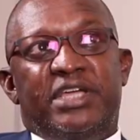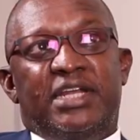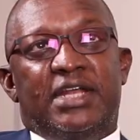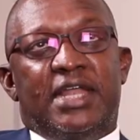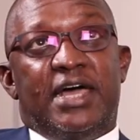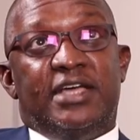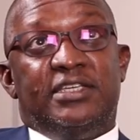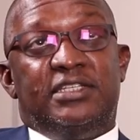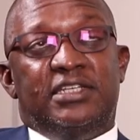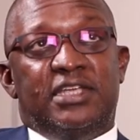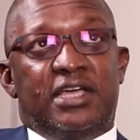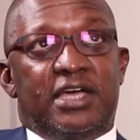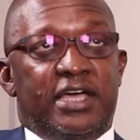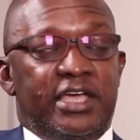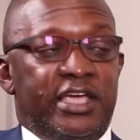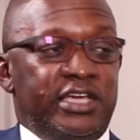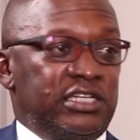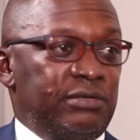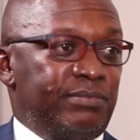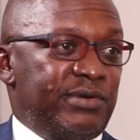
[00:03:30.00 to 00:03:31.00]
mid last year,
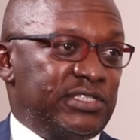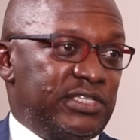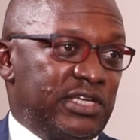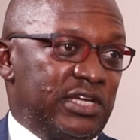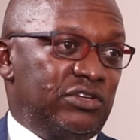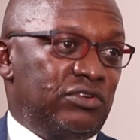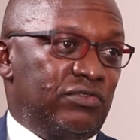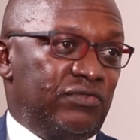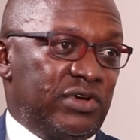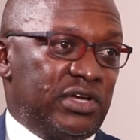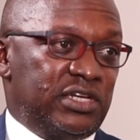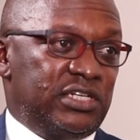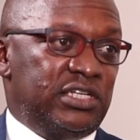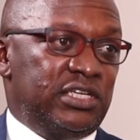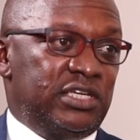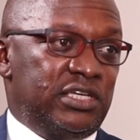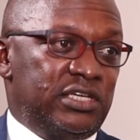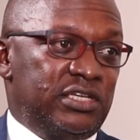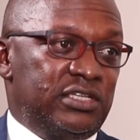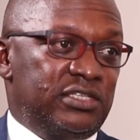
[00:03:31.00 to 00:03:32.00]
80% of our
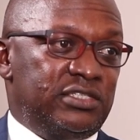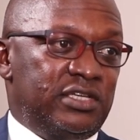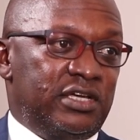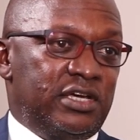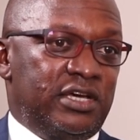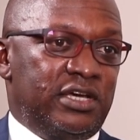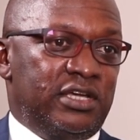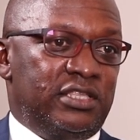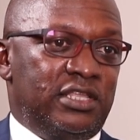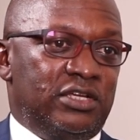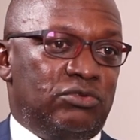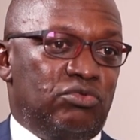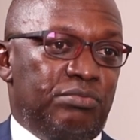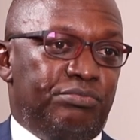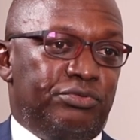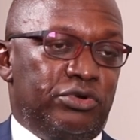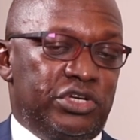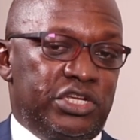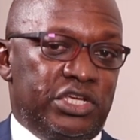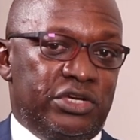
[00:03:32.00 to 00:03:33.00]
teas uh, that we
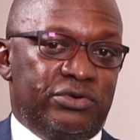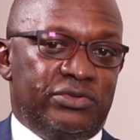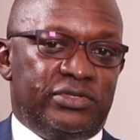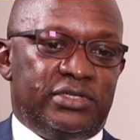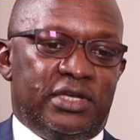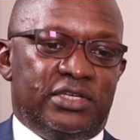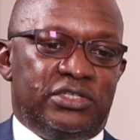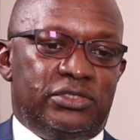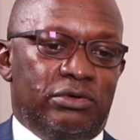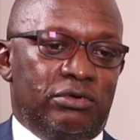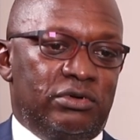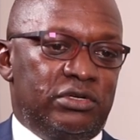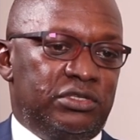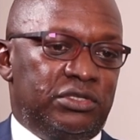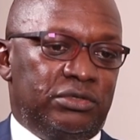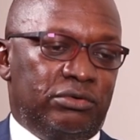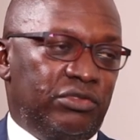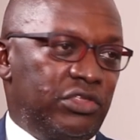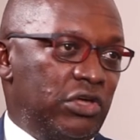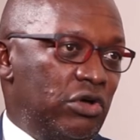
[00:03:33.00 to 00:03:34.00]
produce are sold
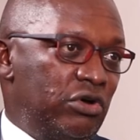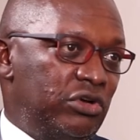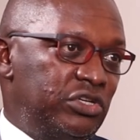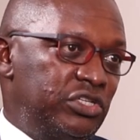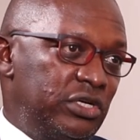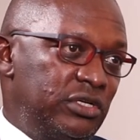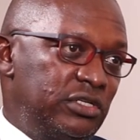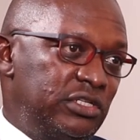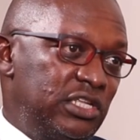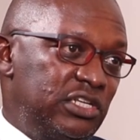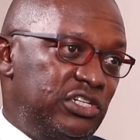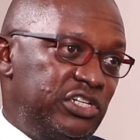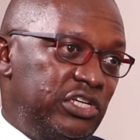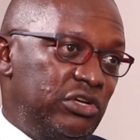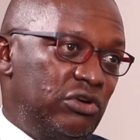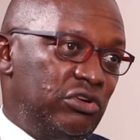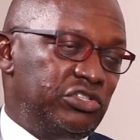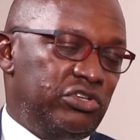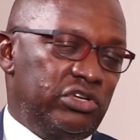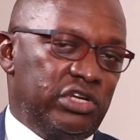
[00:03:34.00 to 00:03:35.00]
through the auction, the
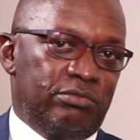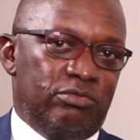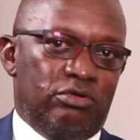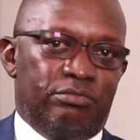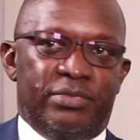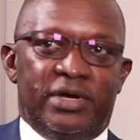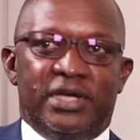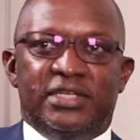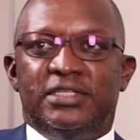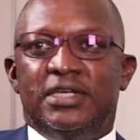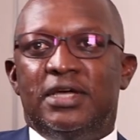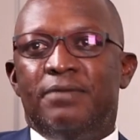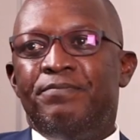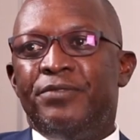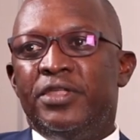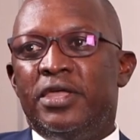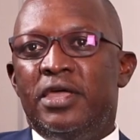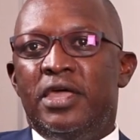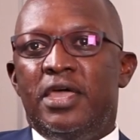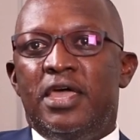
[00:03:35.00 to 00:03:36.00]
tea auction in Mombasa
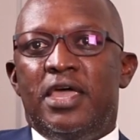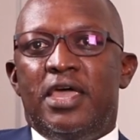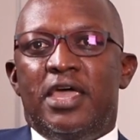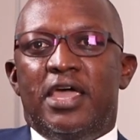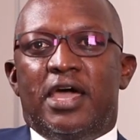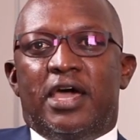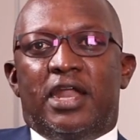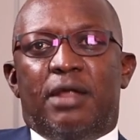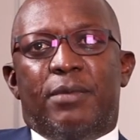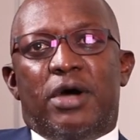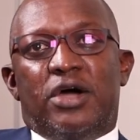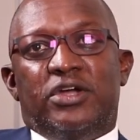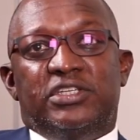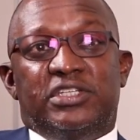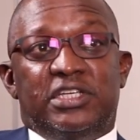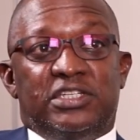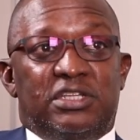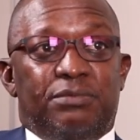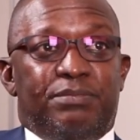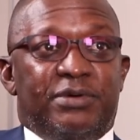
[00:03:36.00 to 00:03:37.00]
and about
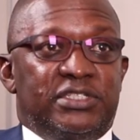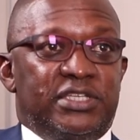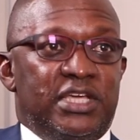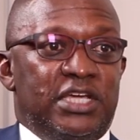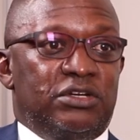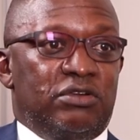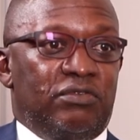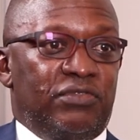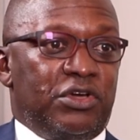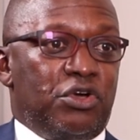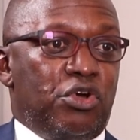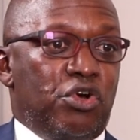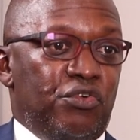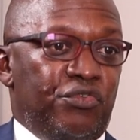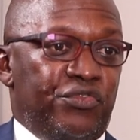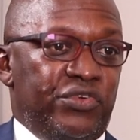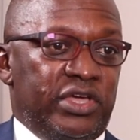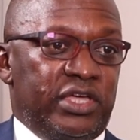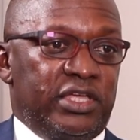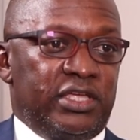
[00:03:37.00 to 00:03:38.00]
60% of the
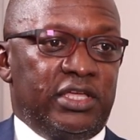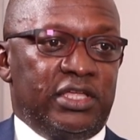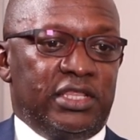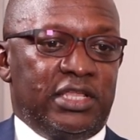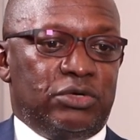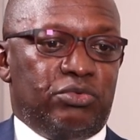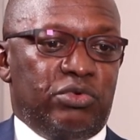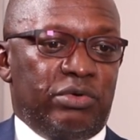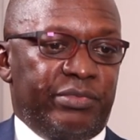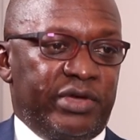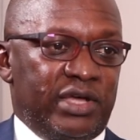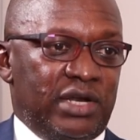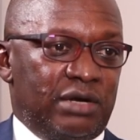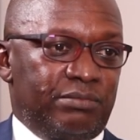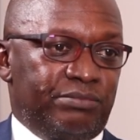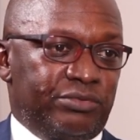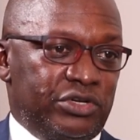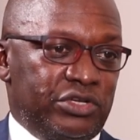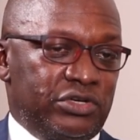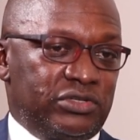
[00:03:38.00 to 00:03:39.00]
coffee that we mill
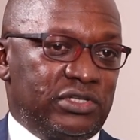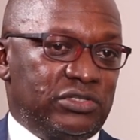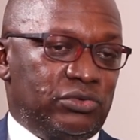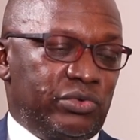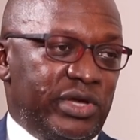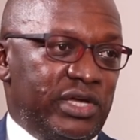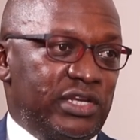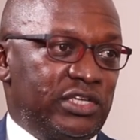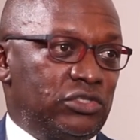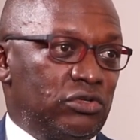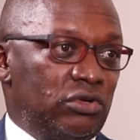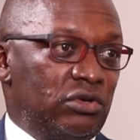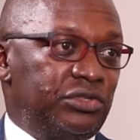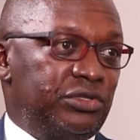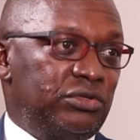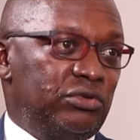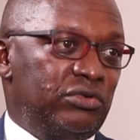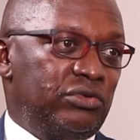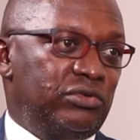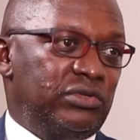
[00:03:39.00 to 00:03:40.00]
and produce as well is sold
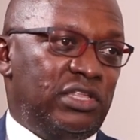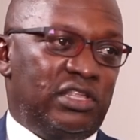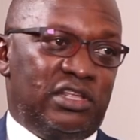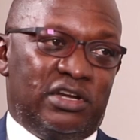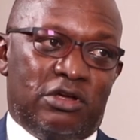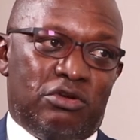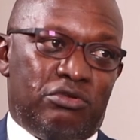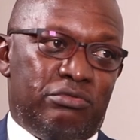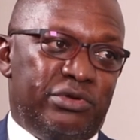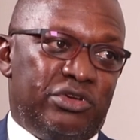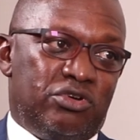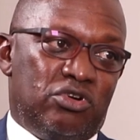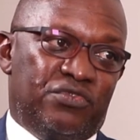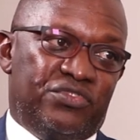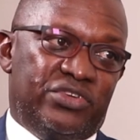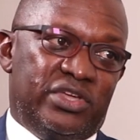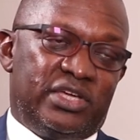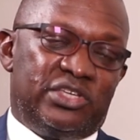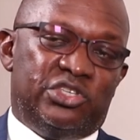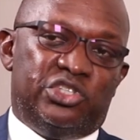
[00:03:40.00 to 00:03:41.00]
through the Nairobi
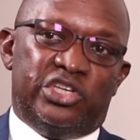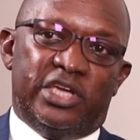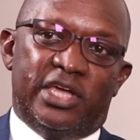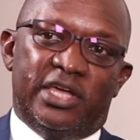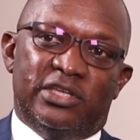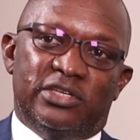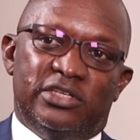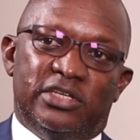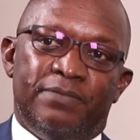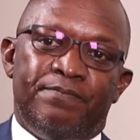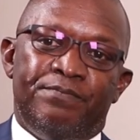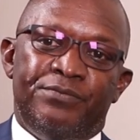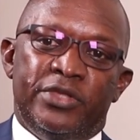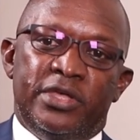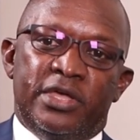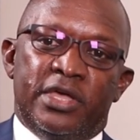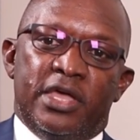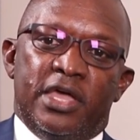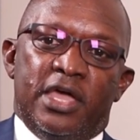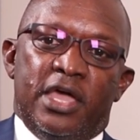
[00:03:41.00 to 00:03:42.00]
Coffee Exchange.
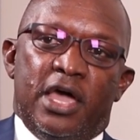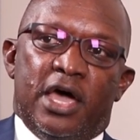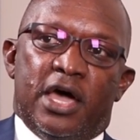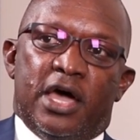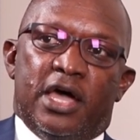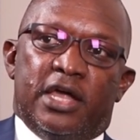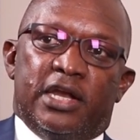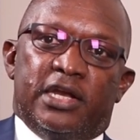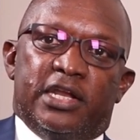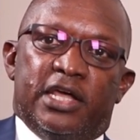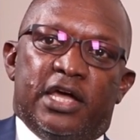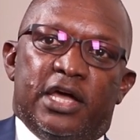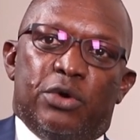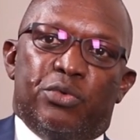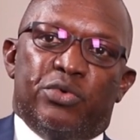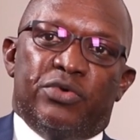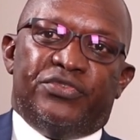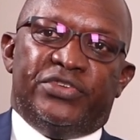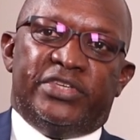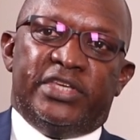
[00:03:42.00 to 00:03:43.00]
And
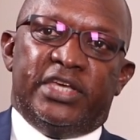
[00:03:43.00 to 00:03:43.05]
uh, we've